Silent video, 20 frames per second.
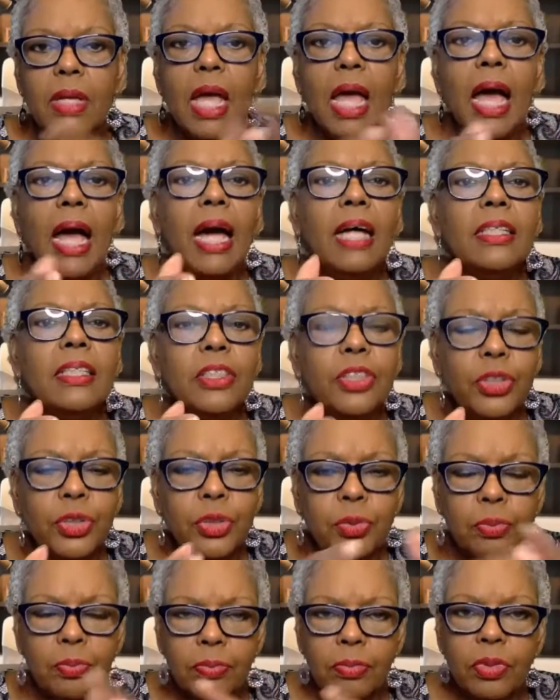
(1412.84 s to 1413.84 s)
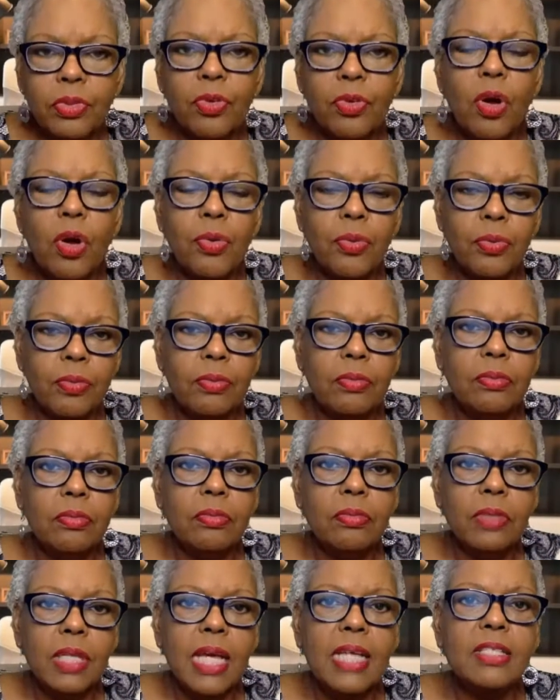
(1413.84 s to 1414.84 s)
How did you grow
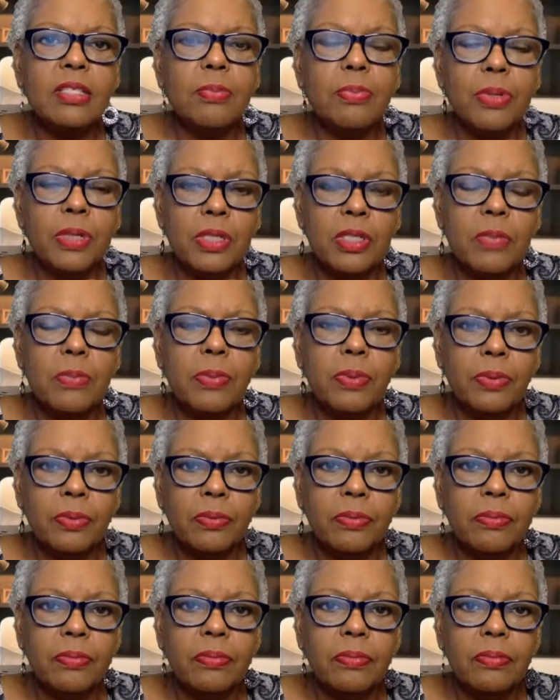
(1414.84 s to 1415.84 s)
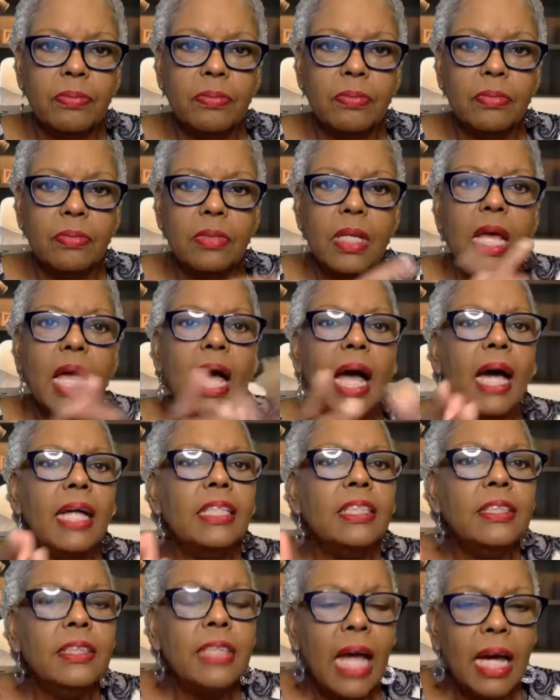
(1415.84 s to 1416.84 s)
as a principal? How
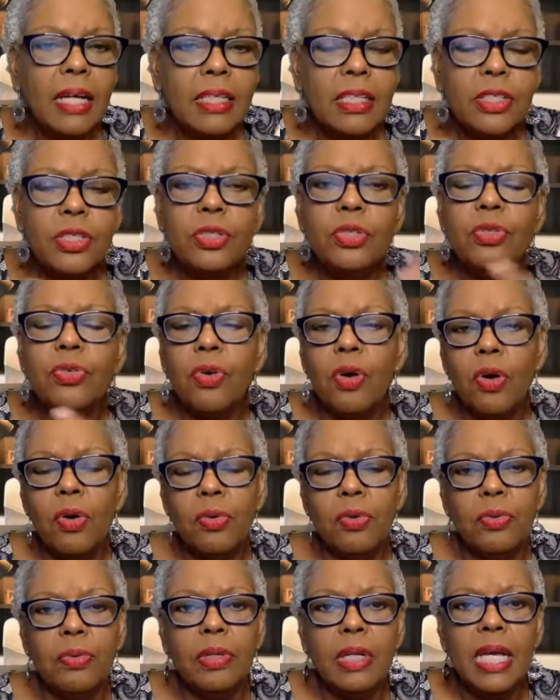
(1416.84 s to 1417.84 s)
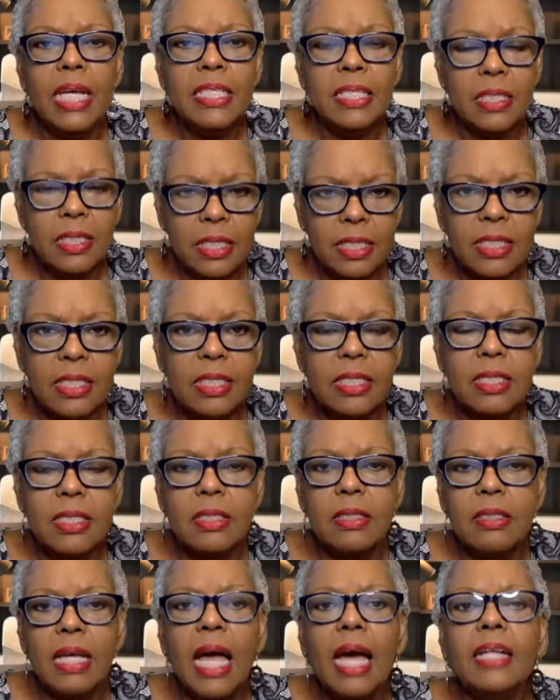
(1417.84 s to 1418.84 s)
did you grow as an
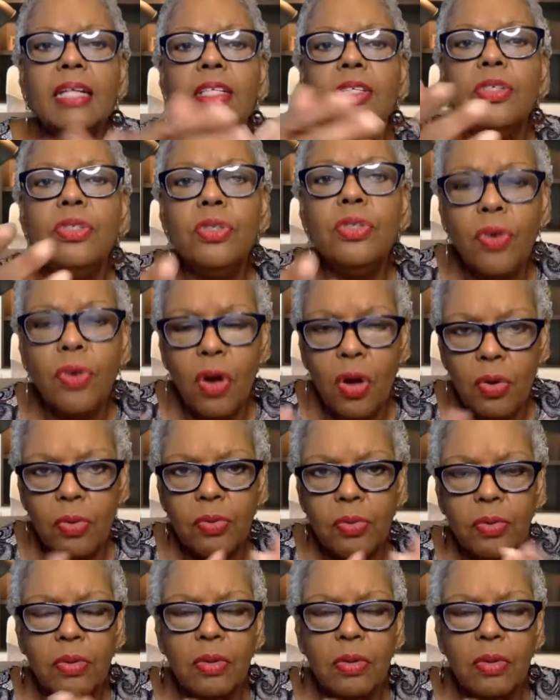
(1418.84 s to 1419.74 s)
assistant? How did you grow